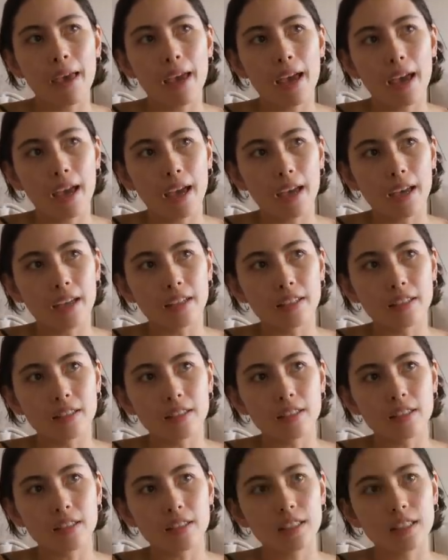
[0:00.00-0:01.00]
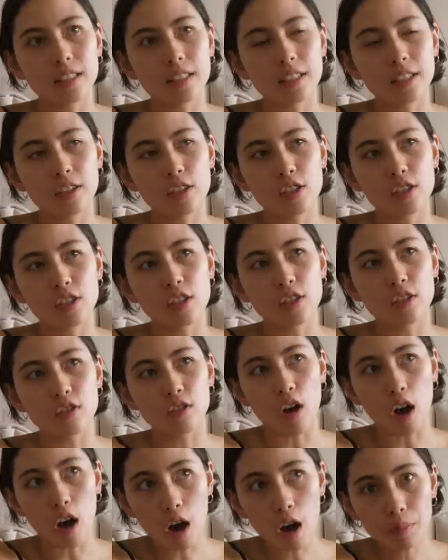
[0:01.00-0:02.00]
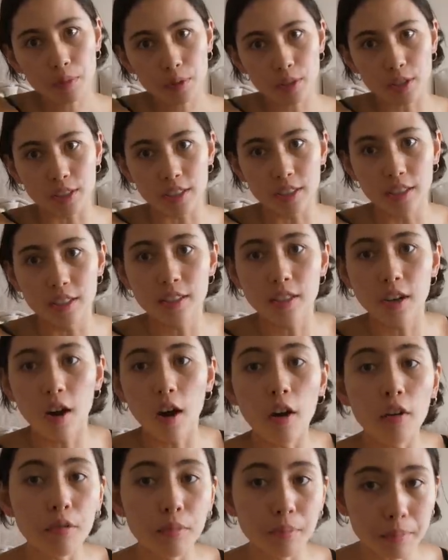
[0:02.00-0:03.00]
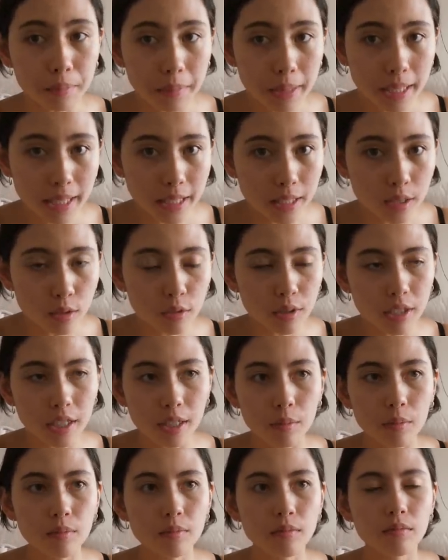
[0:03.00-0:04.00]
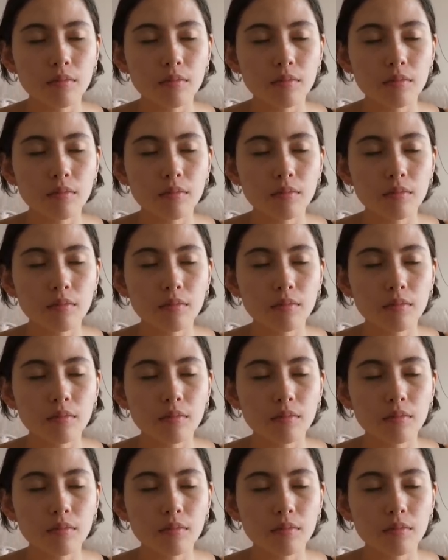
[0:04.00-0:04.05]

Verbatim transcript: And there's this option of me doing